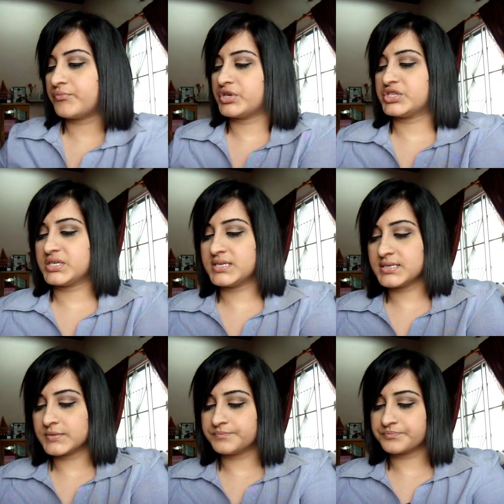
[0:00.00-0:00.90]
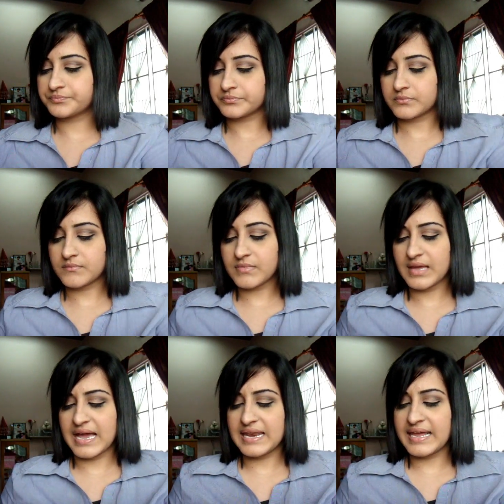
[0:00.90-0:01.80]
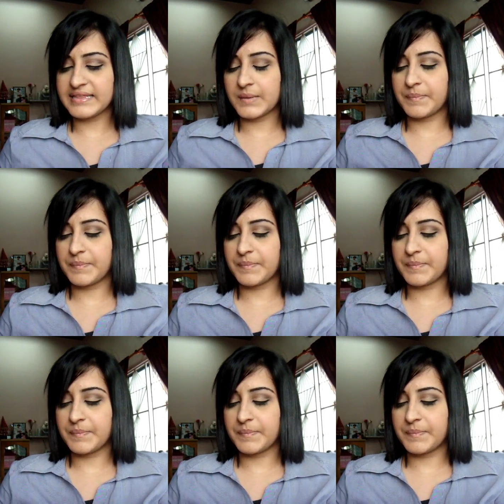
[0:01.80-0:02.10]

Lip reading: brushes, I like their